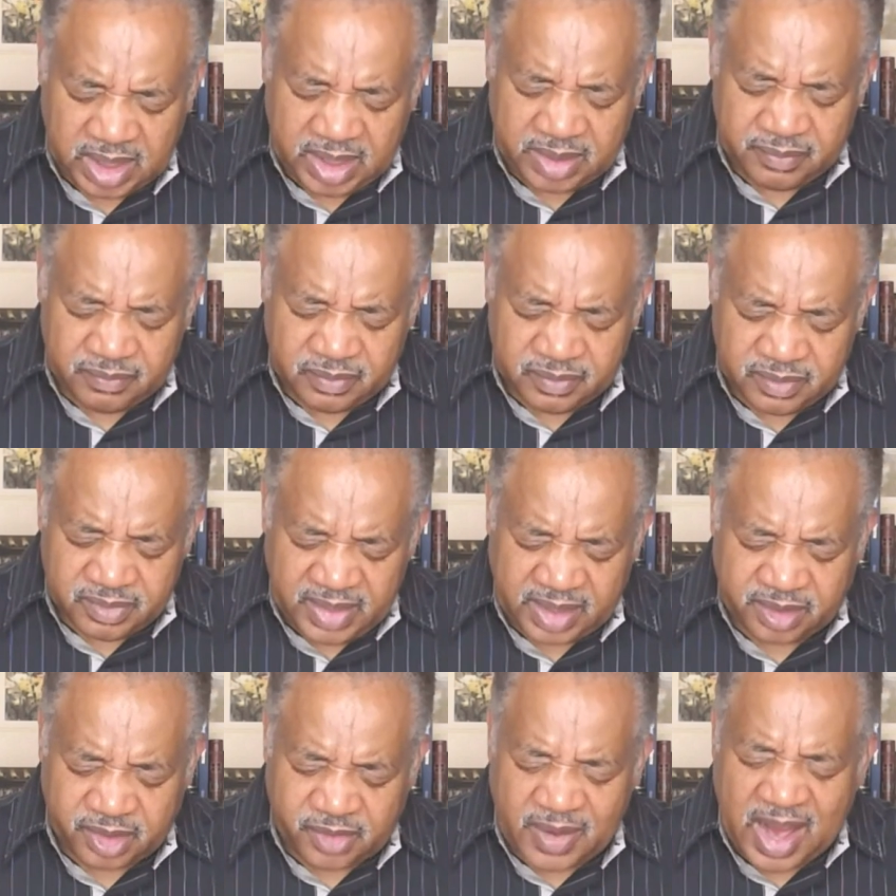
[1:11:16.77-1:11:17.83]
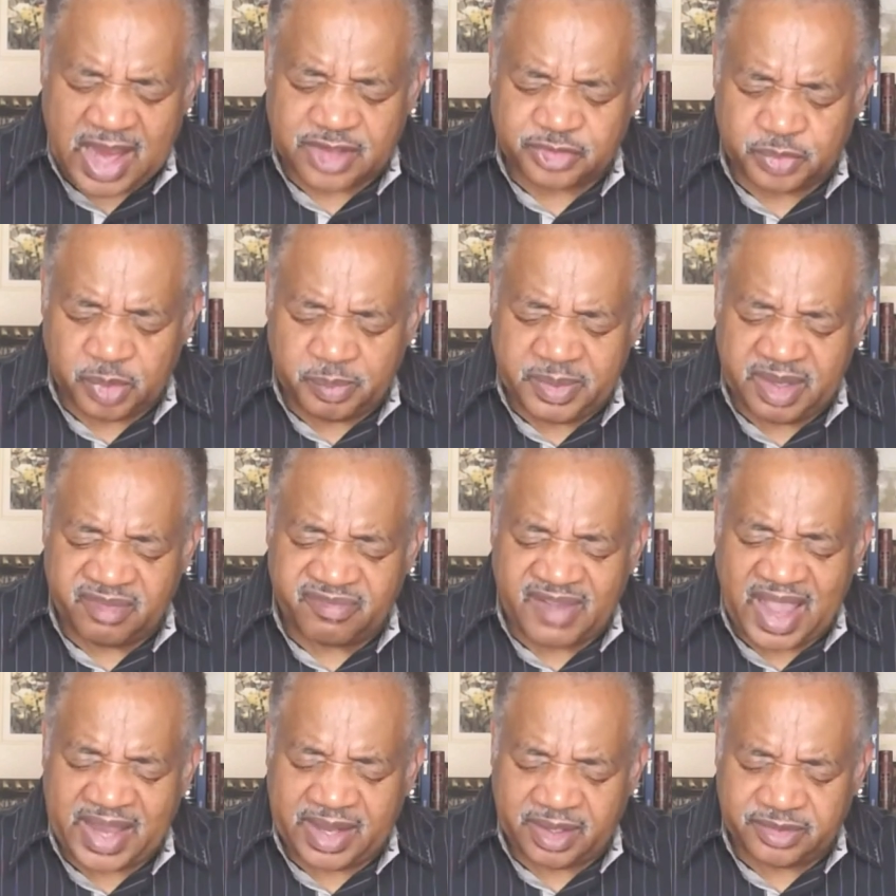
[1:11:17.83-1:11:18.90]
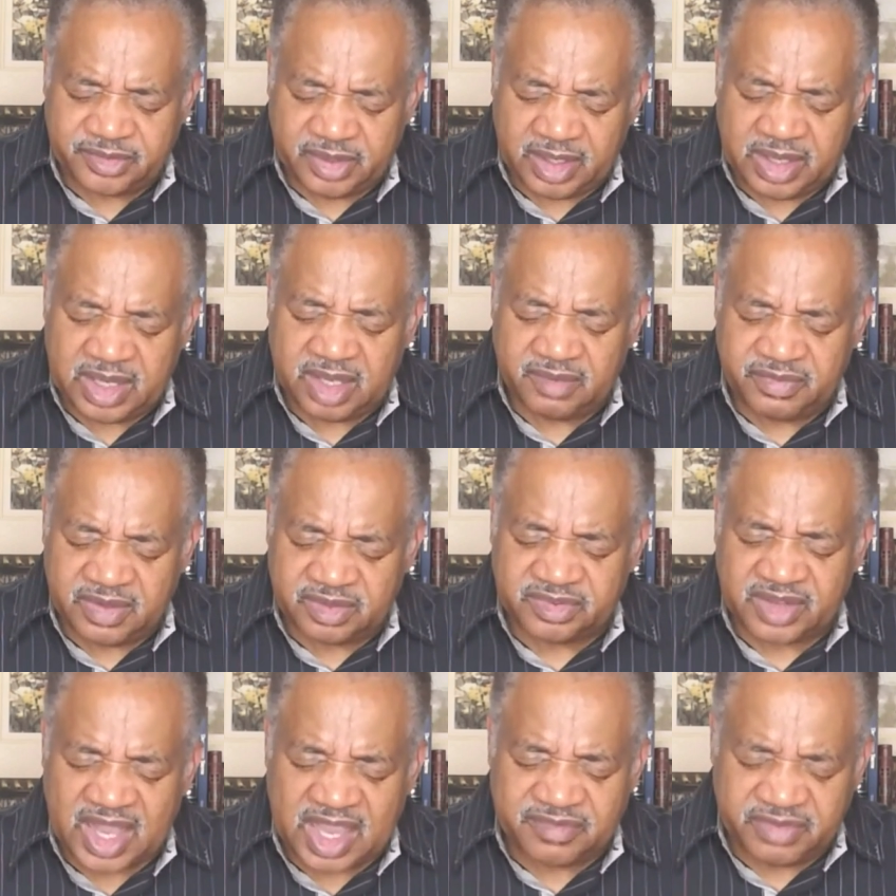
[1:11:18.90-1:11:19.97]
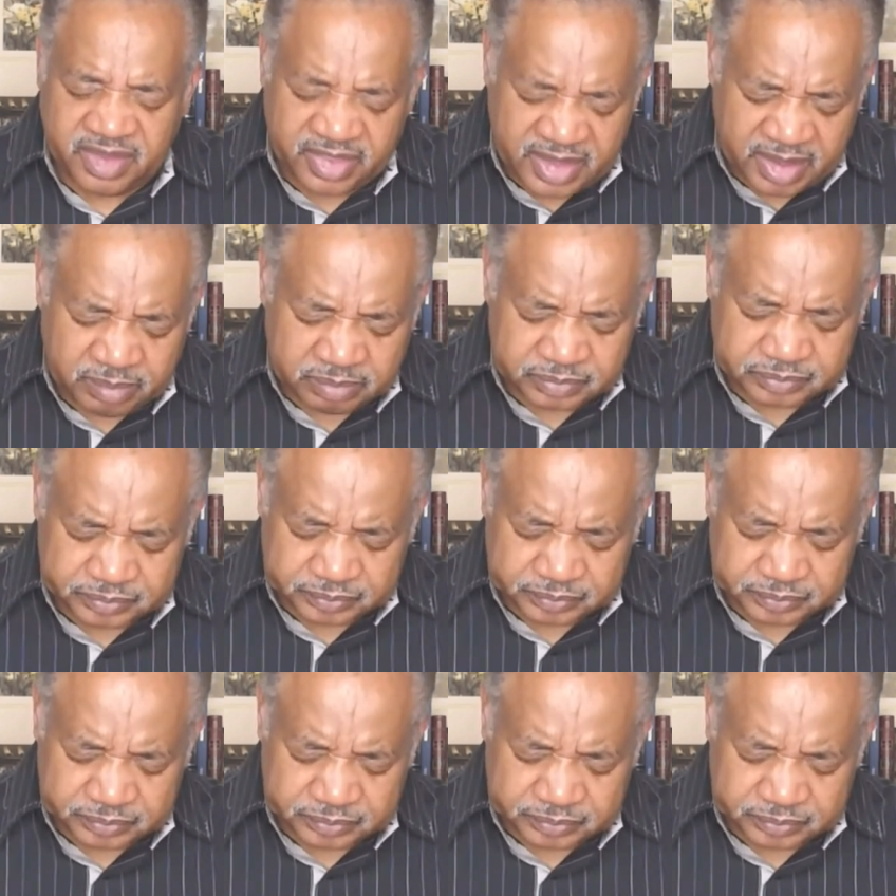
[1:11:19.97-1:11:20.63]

and that Christ will be invited to live his life in them.